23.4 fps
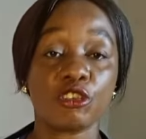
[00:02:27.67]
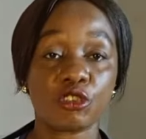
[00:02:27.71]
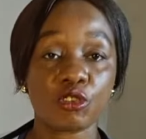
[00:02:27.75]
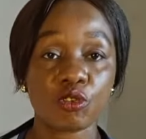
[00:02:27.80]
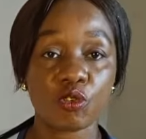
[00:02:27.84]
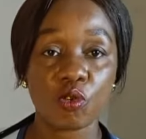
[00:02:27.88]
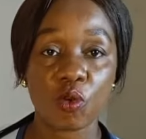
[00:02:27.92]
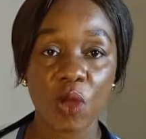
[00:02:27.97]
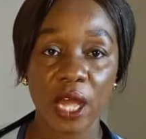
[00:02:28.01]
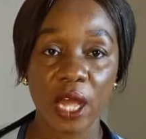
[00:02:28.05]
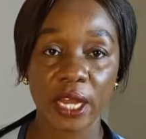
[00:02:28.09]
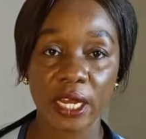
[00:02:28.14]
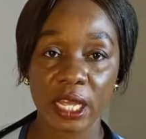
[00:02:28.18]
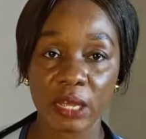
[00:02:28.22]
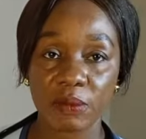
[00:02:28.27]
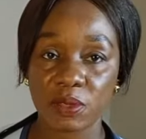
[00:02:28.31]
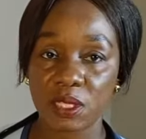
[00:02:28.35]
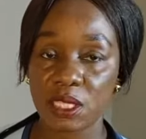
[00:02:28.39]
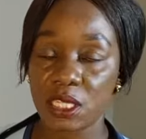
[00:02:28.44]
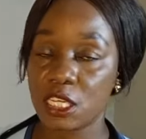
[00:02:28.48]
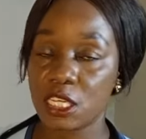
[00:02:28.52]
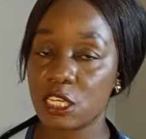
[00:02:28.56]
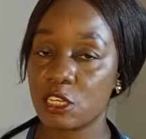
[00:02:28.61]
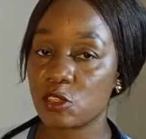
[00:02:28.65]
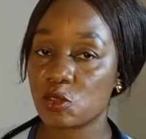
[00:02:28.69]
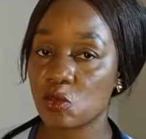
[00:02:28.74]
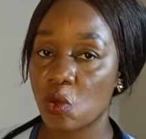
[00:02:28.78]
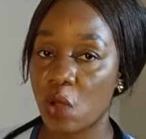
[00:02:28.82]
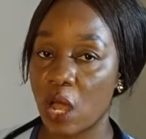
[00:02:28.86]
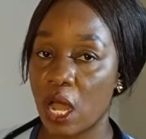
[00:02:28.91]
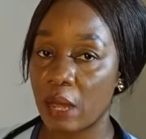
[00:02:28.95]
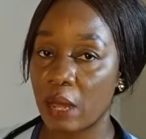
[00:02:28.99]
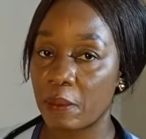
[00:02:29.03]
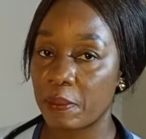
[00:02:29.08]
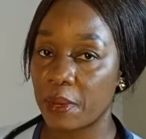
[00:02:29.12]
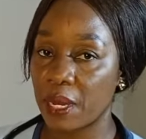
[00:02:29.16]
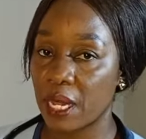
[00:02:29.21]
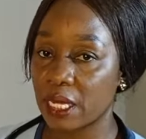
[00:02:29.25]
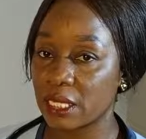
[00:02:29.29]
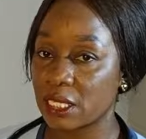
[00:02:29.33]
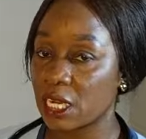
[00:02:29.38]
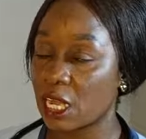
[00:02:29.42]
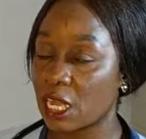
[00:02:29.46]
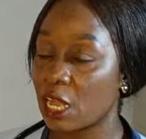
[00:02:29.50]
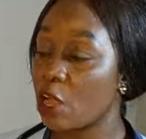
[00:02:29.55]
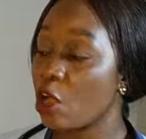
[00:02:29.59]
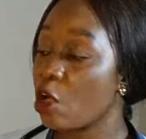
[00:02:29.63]
to go and empty his or her
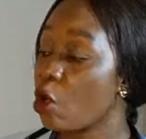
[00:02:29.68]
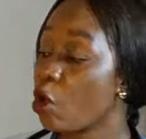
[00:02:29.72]
bladder,